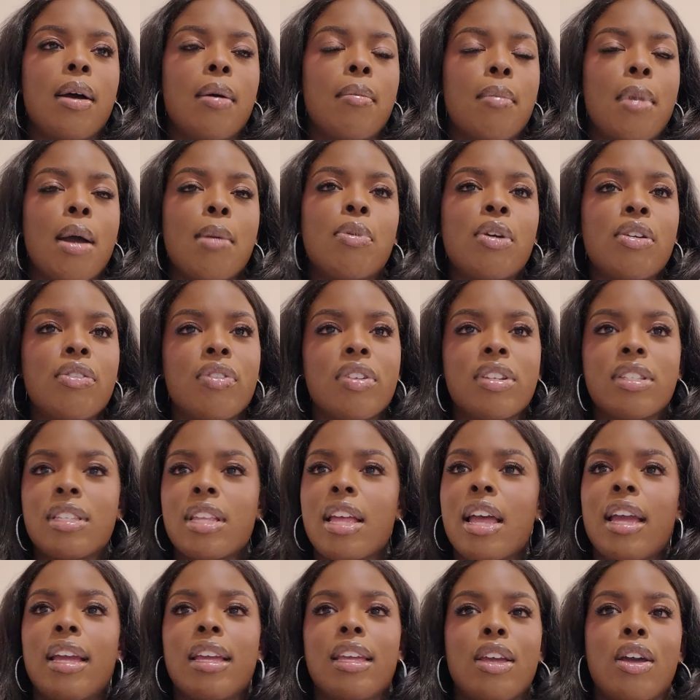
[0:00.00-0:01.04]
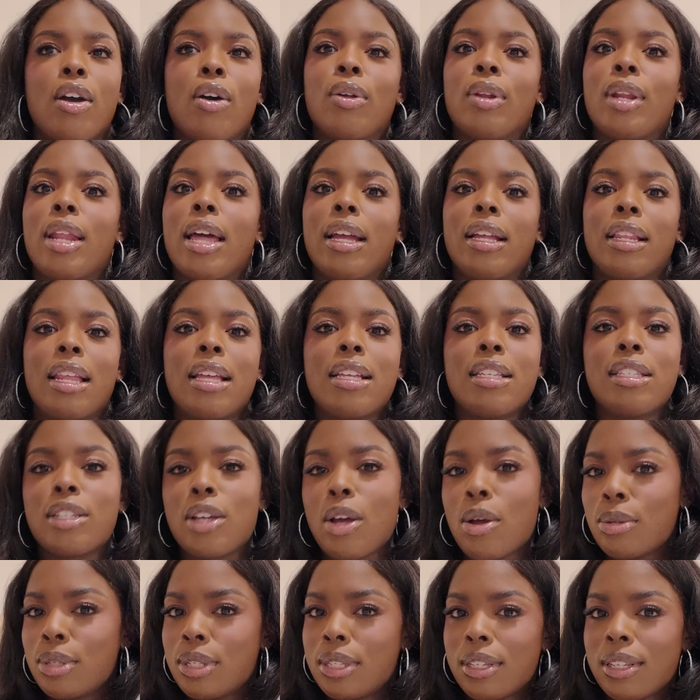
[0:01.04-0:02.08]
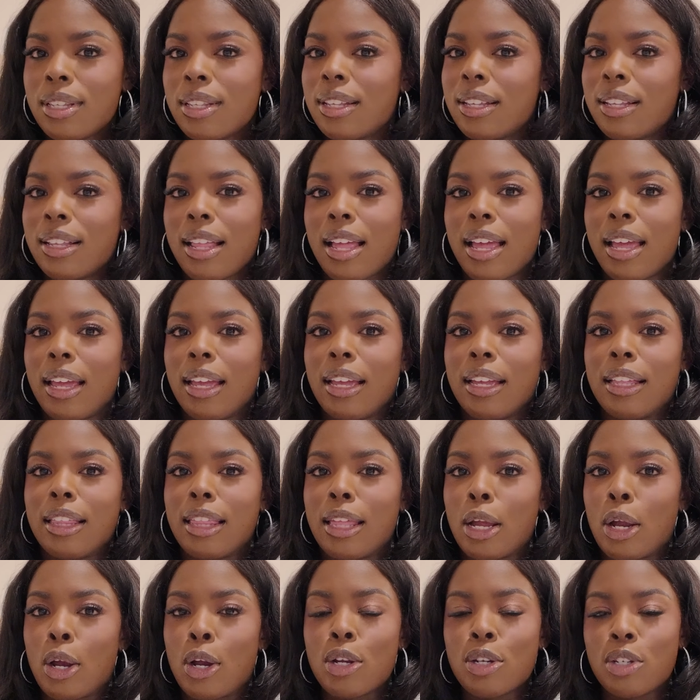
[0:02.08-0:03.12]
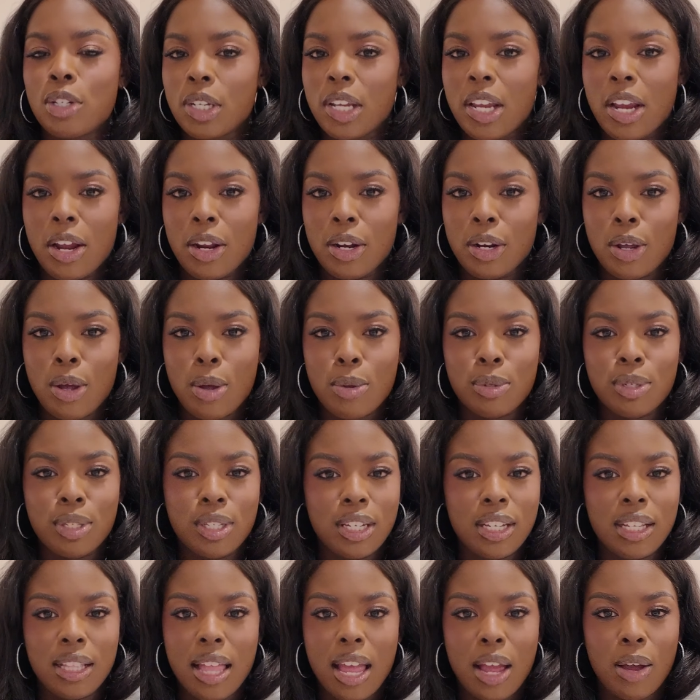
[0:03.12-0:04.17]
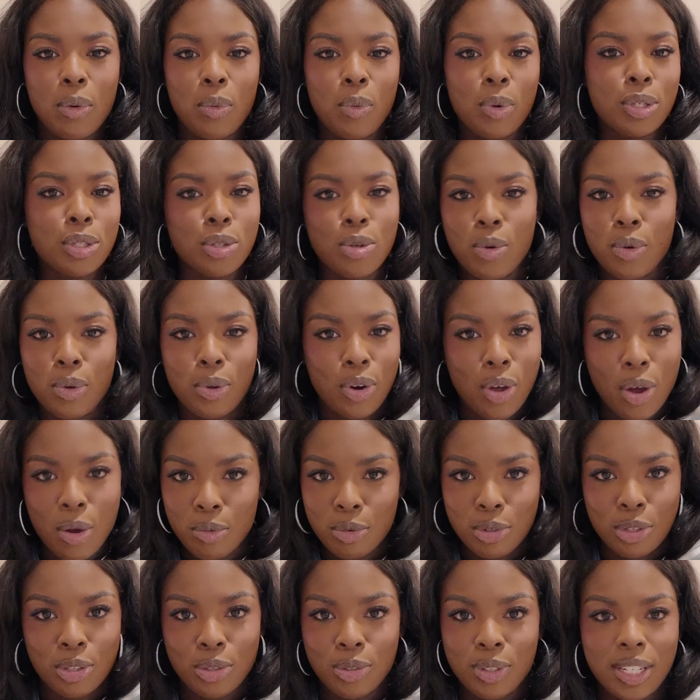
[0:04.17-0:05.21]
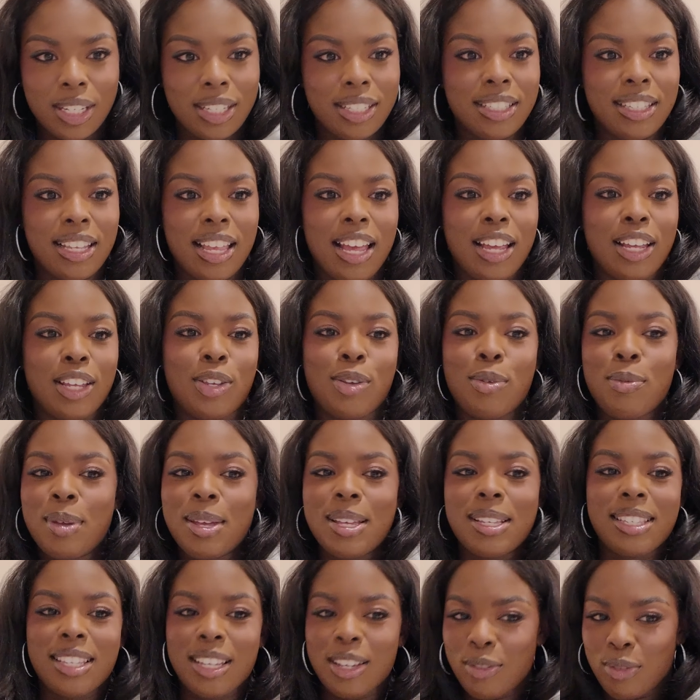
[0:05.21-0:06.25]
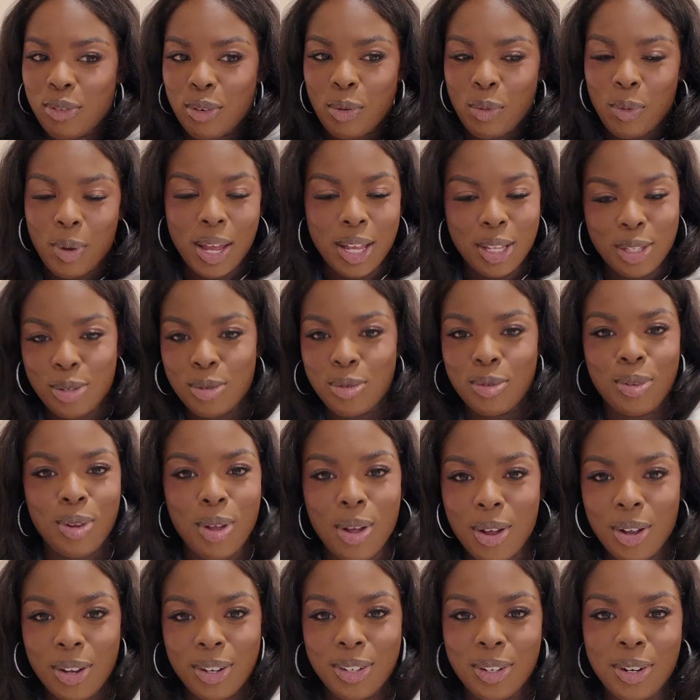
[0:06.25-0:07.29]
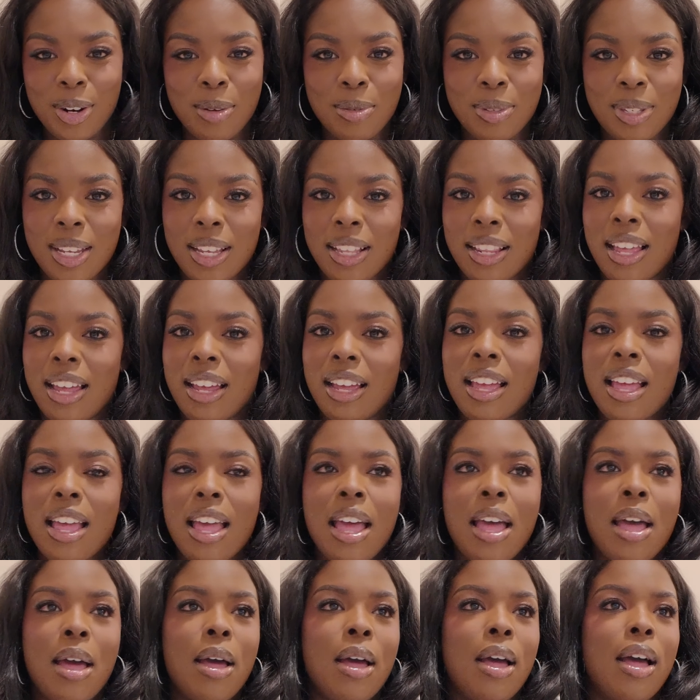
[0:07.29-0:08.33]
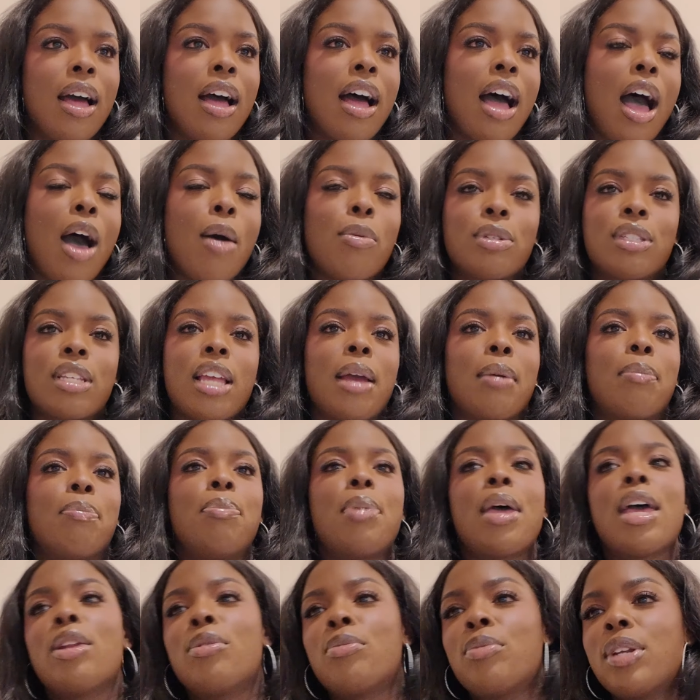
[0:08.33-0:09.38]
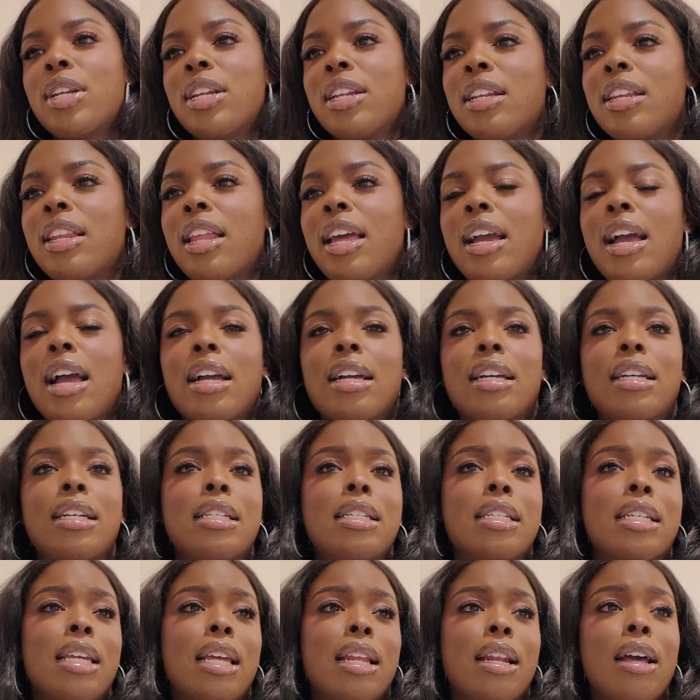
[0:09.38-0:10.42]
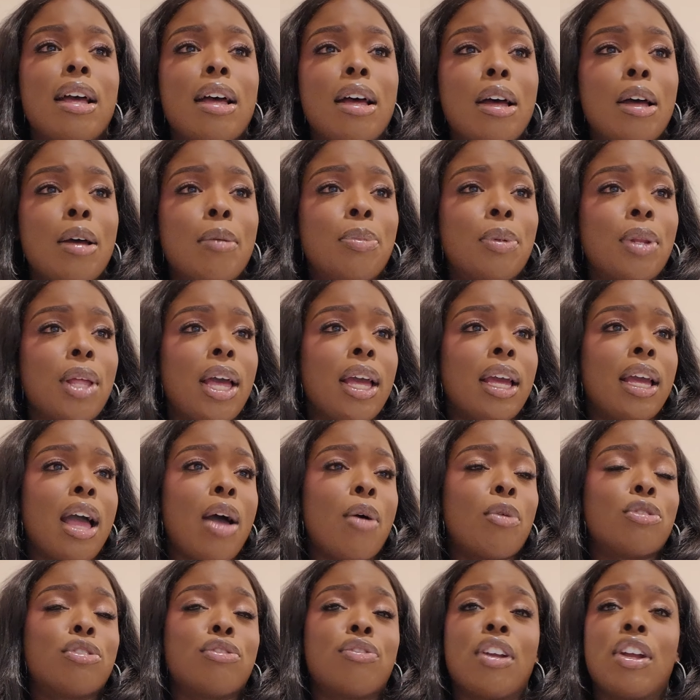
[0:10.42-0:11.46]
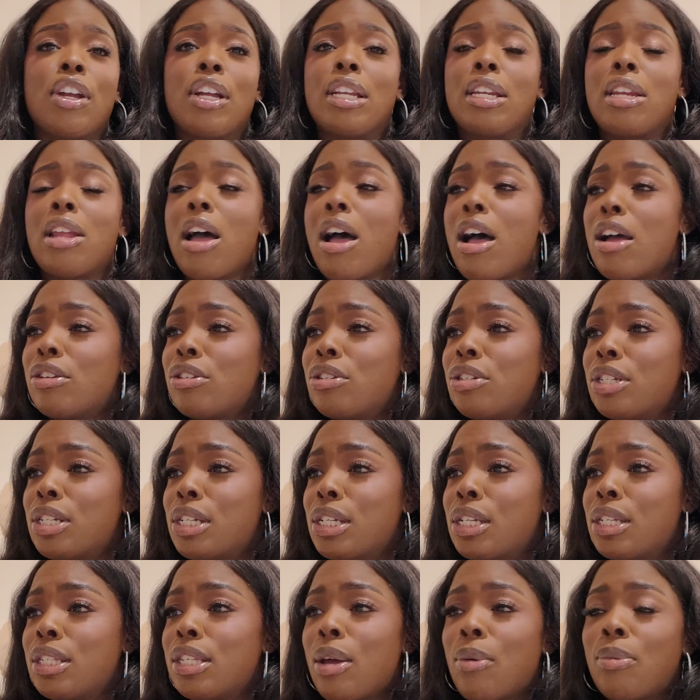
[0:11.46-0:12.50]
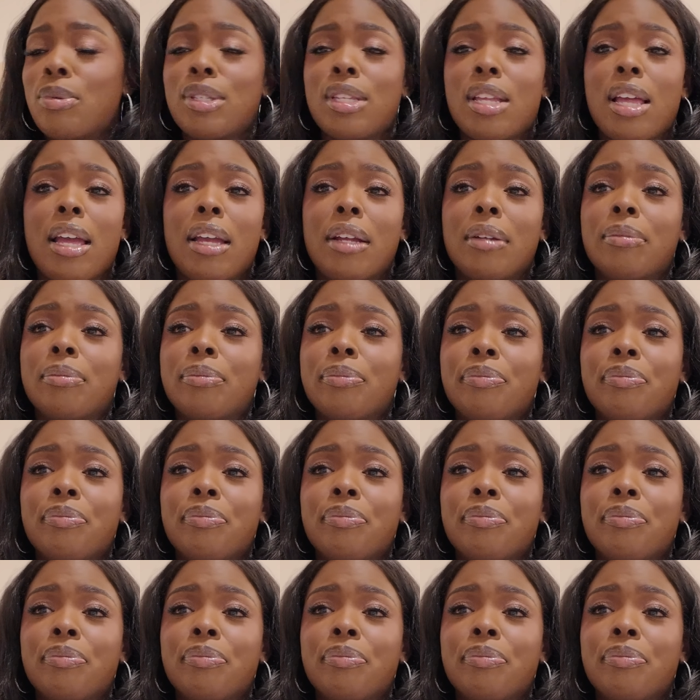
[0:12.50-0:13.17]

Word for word: my boyfriend's like, yo, like, let's go to the, like, the urgent care to go see, like, what's going on with you. Cause, like, you've been sick for way too long. You know what I'm saying? Like, I was, like, bedridden. Like, I couldn't get up. Like, I was very nauseous. I was, like,